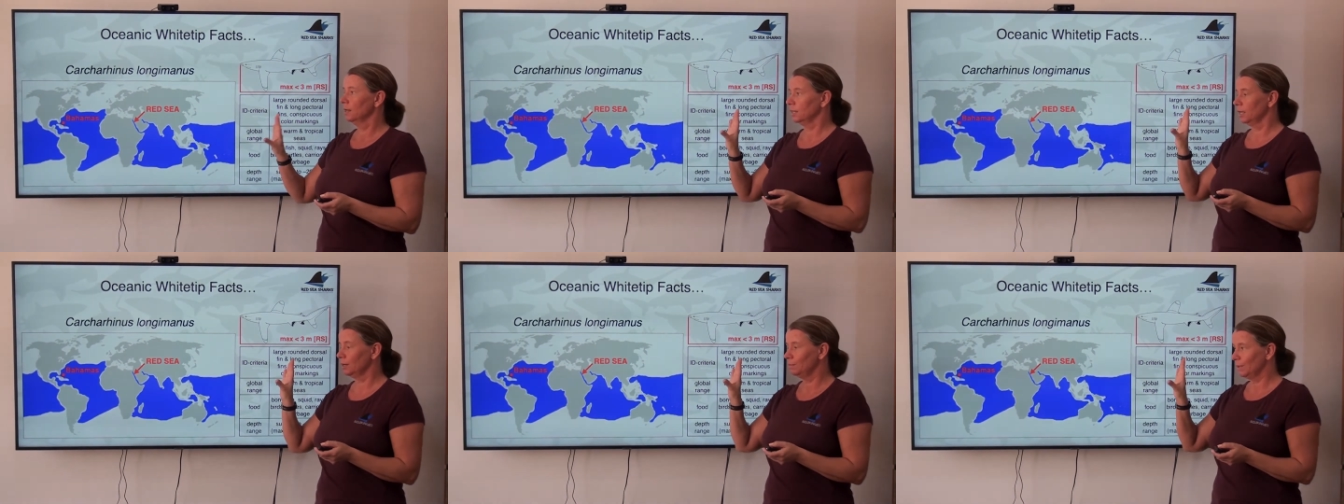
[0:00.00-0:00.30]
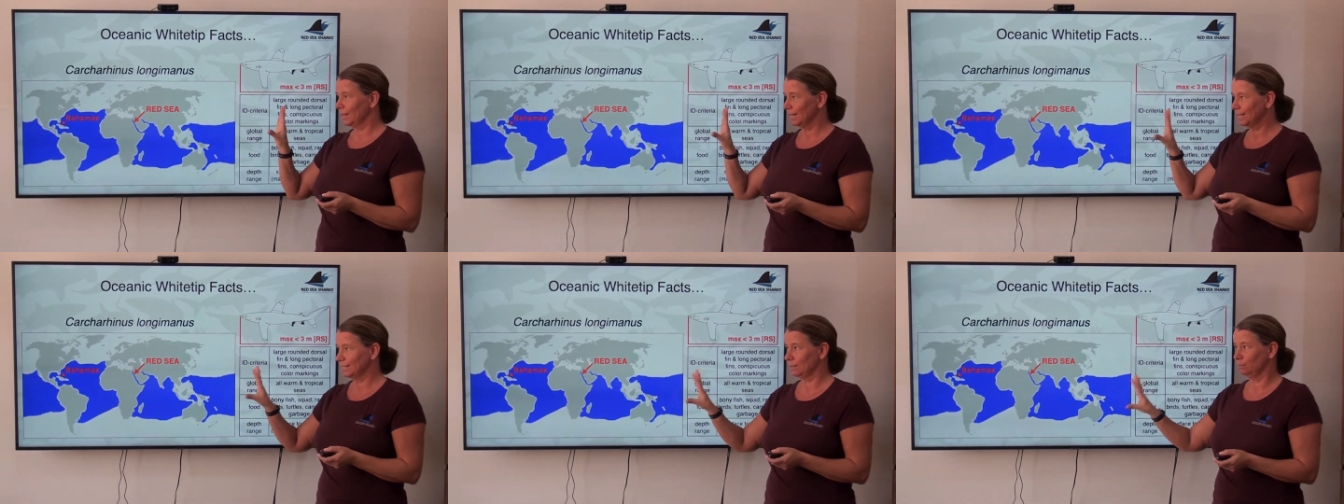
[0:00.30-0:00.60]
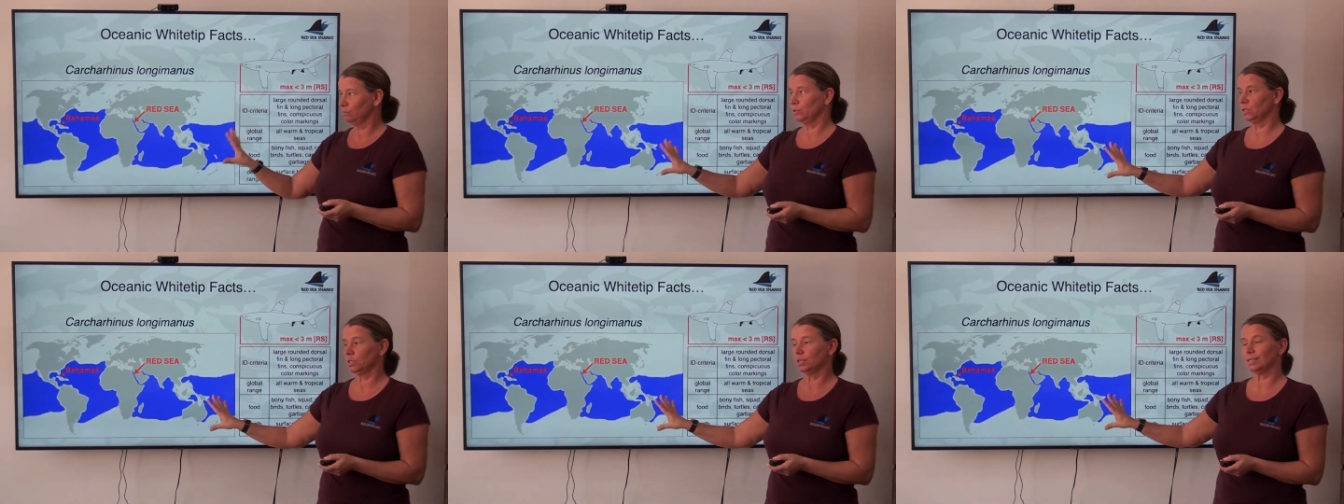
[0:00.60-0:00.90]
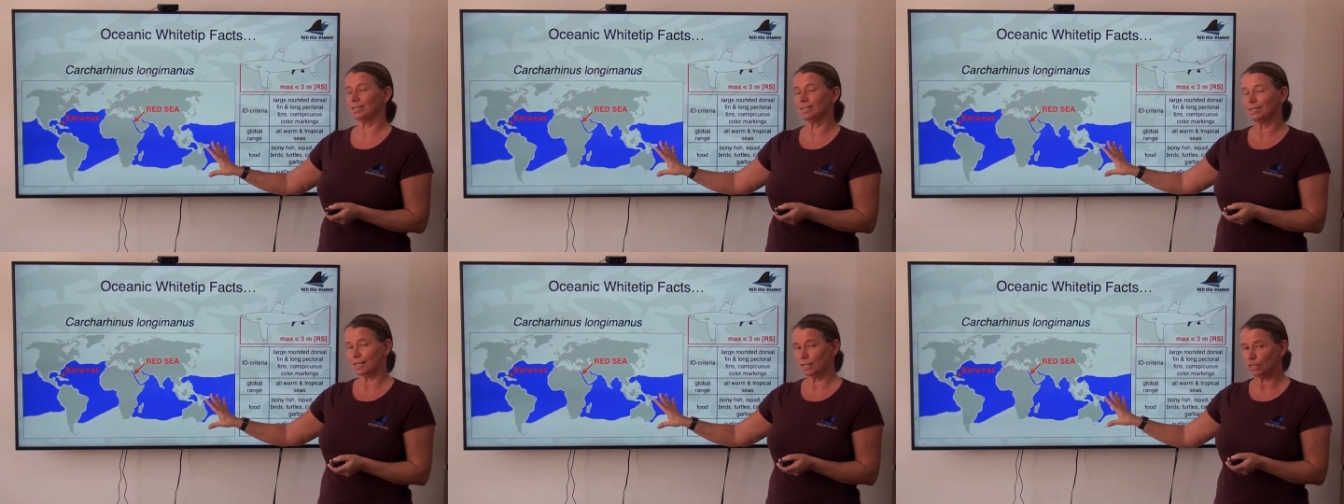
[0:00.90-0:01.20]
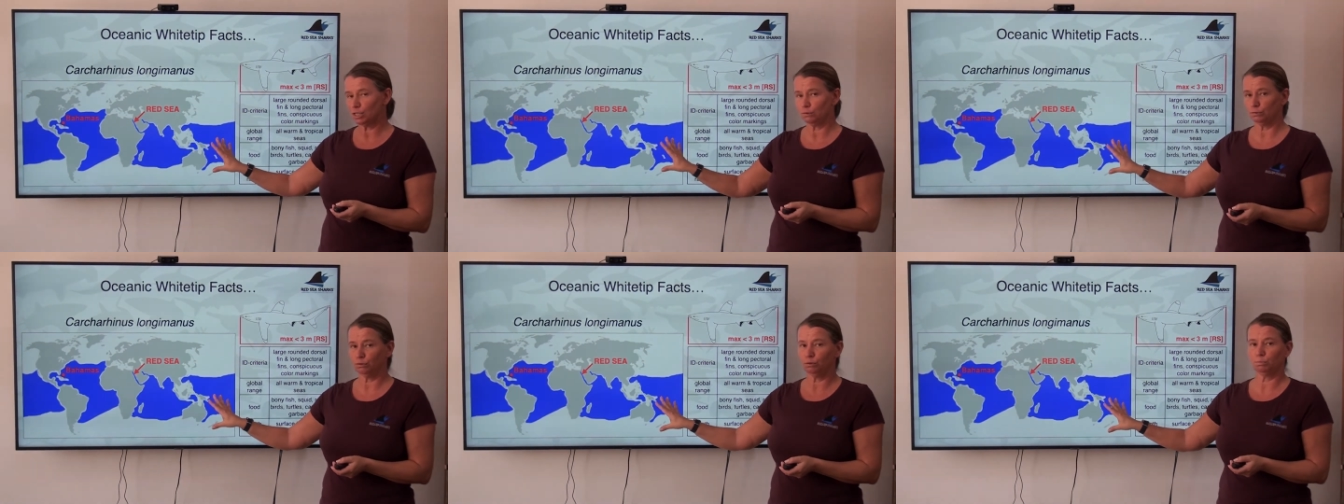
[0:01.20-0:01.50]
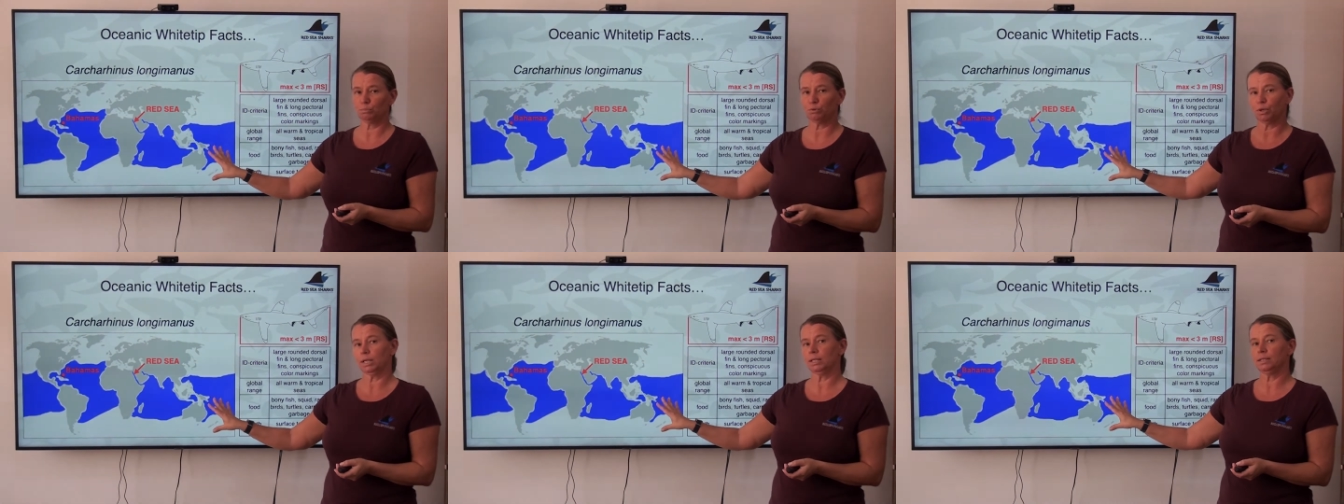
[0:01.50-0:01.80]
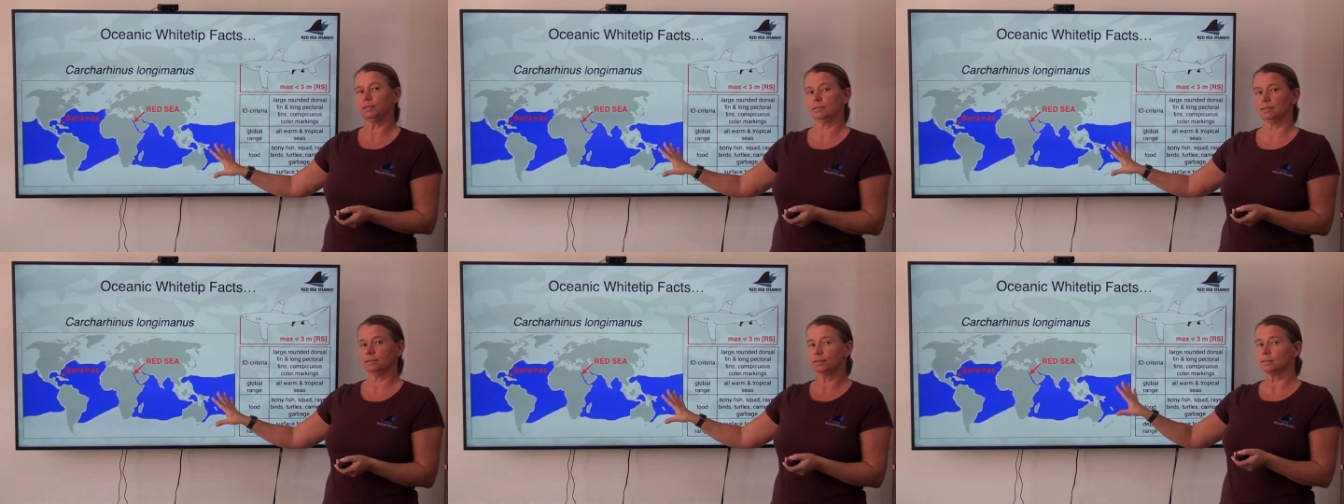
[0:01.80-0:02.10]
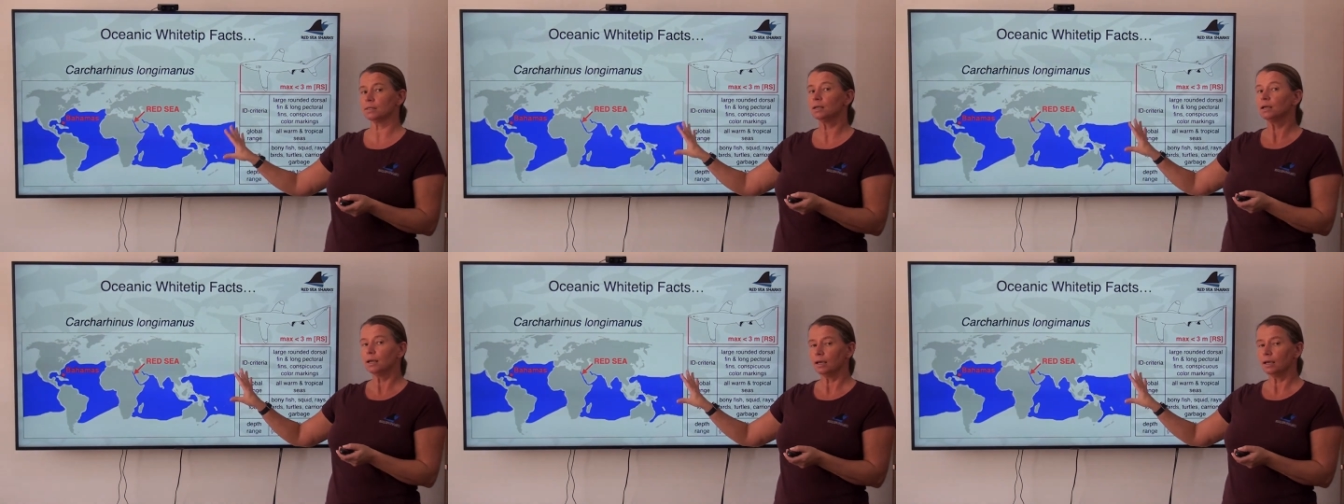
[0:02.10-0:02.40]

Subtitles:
that makes them successful predators